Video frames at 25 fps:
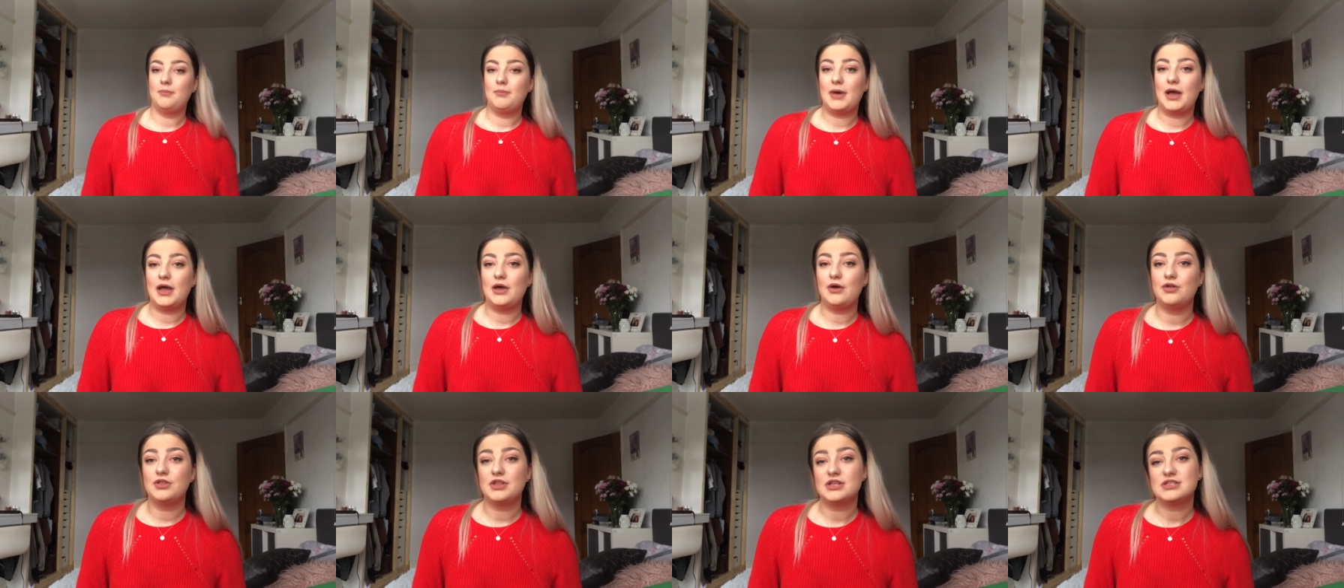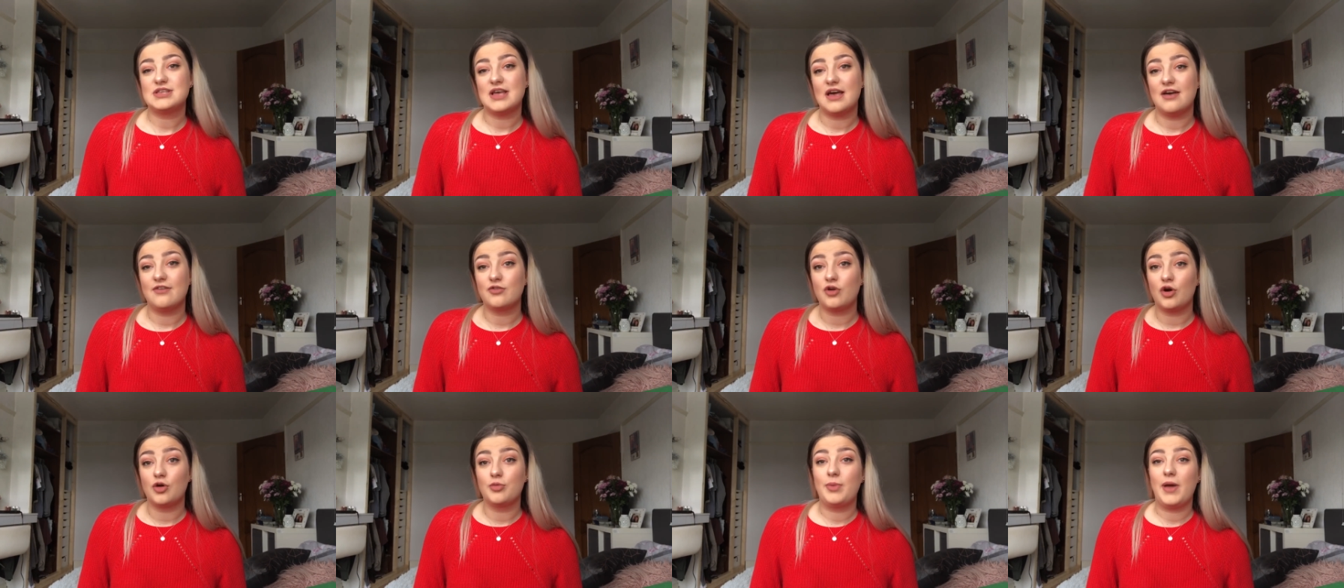My other set
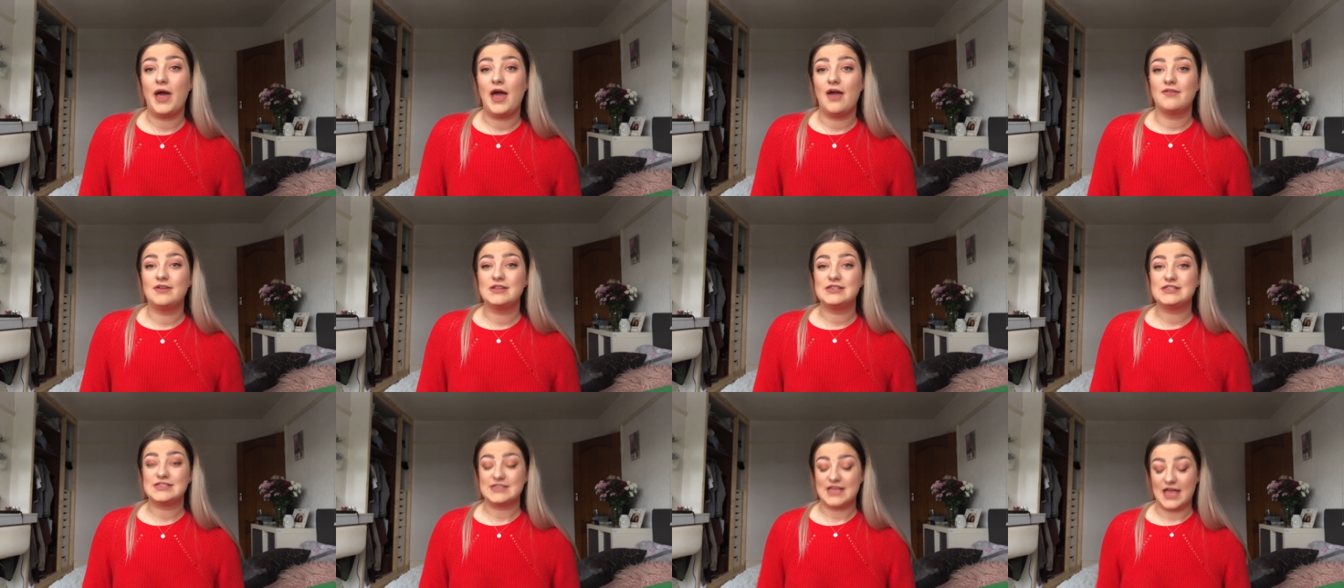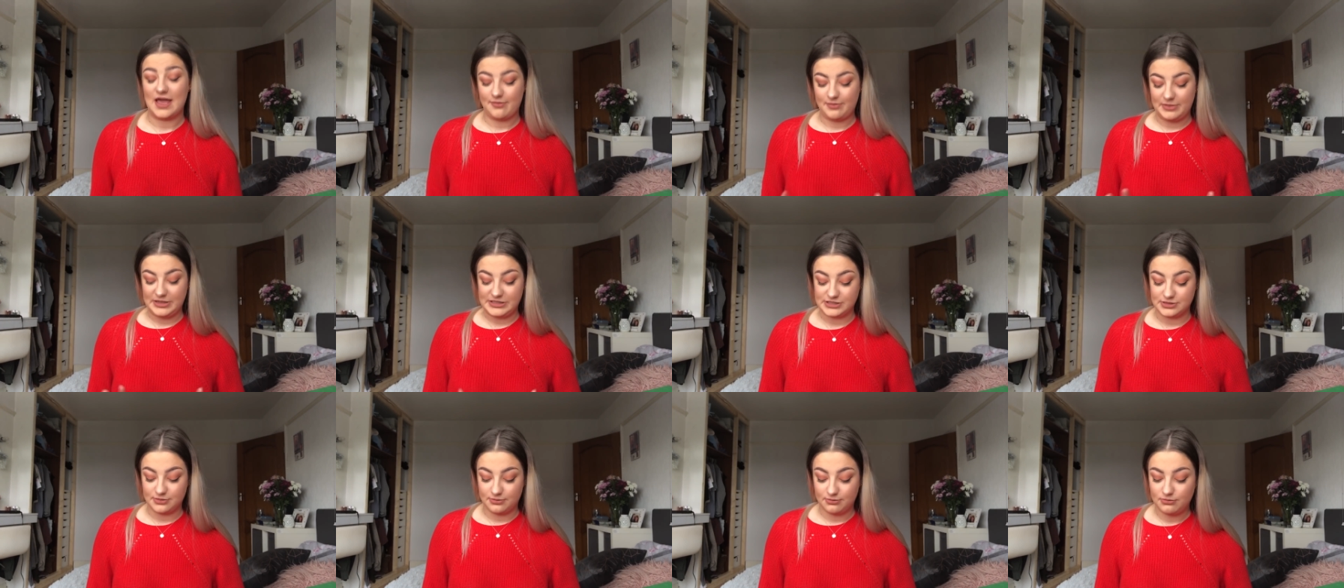of godparents gave
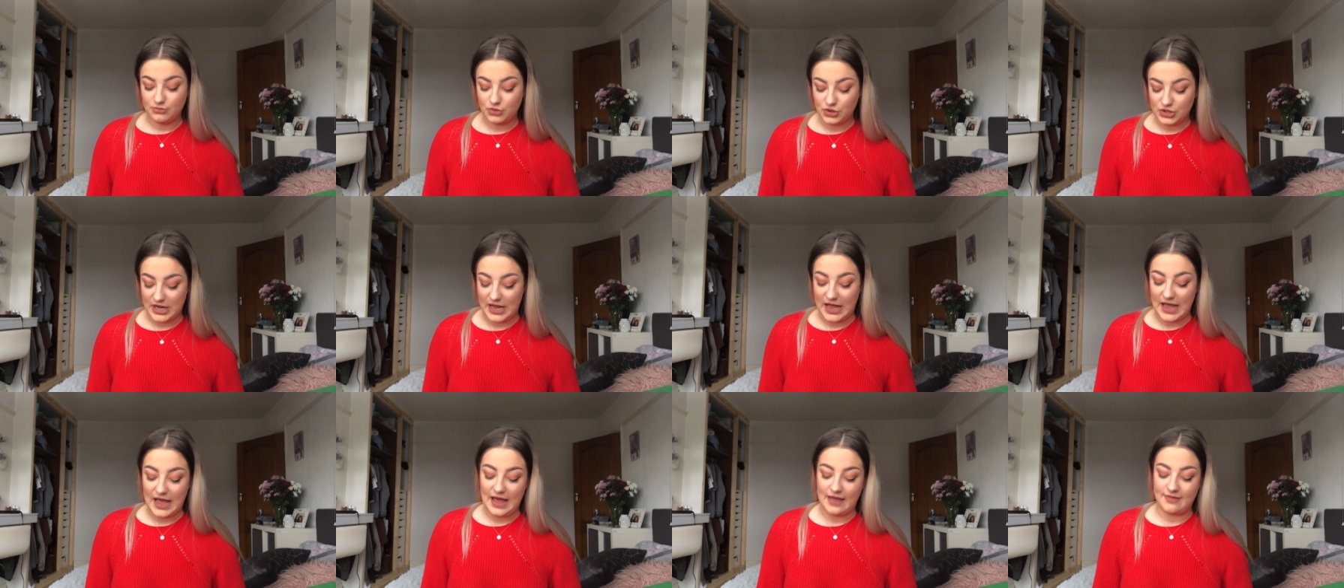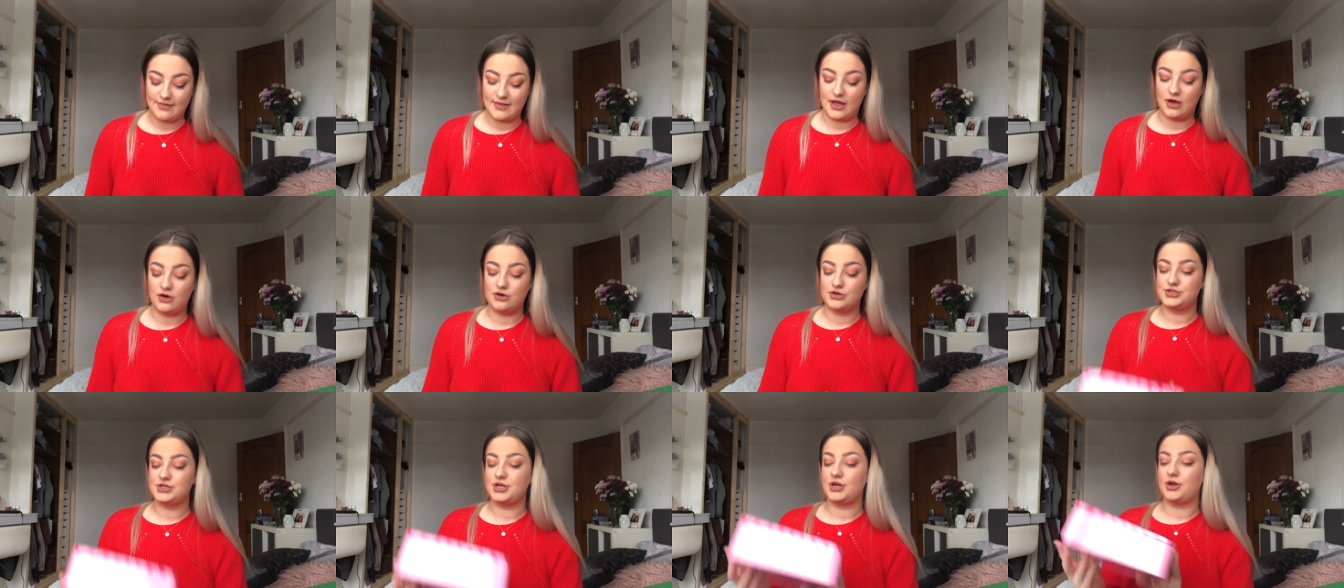me some money, and they
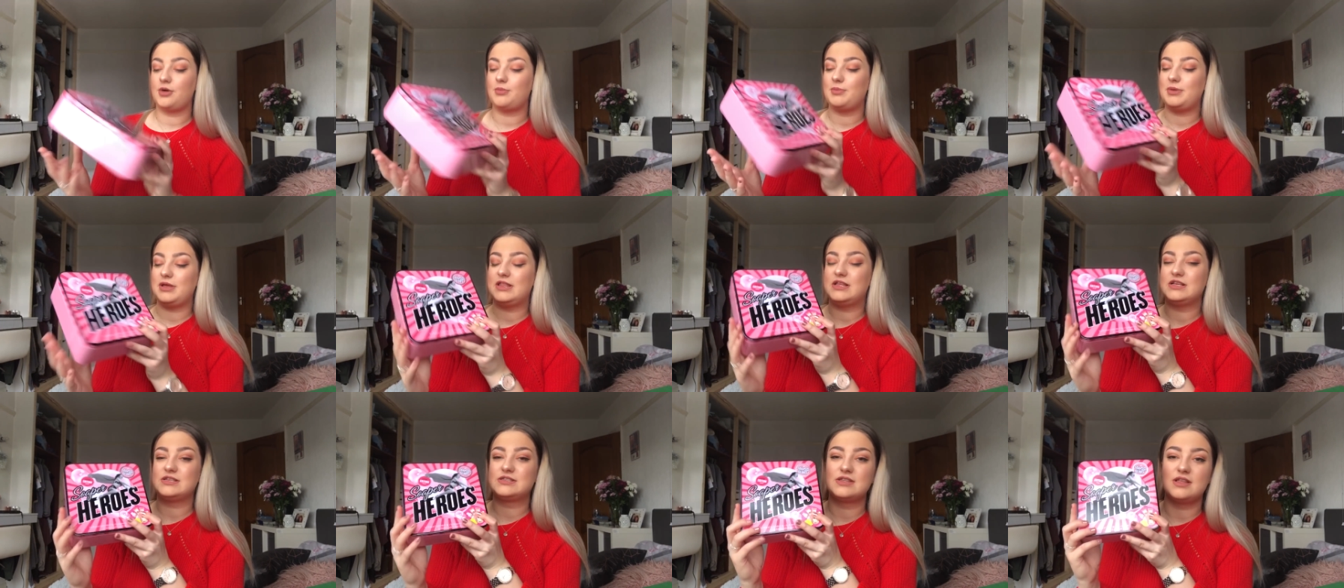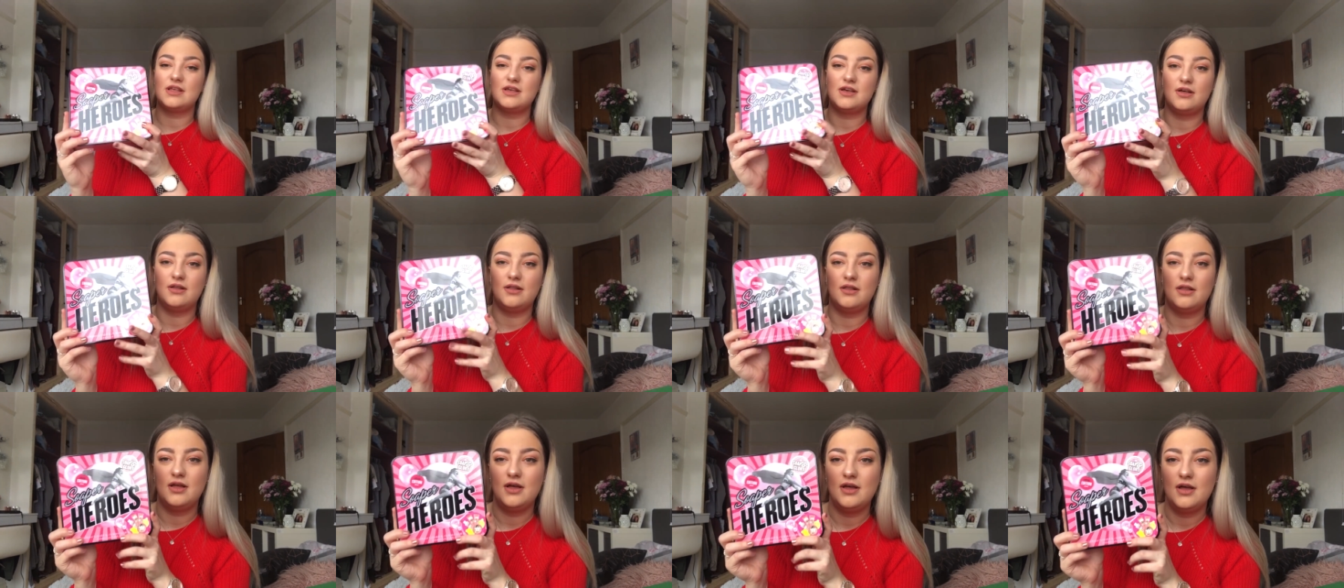also got me this
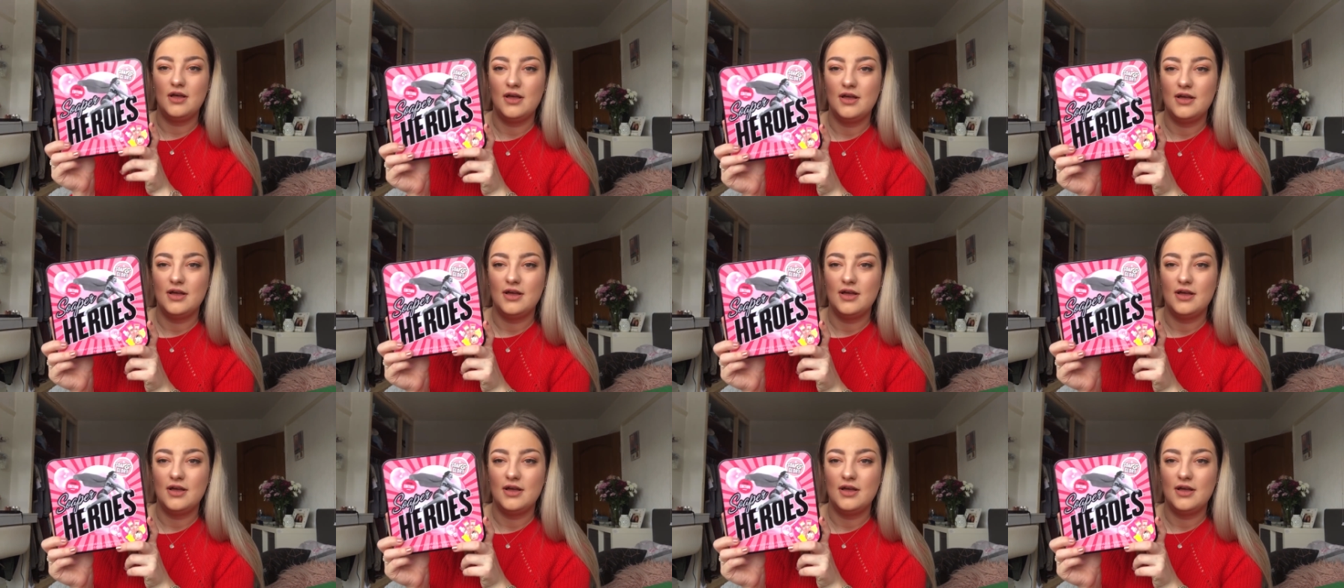little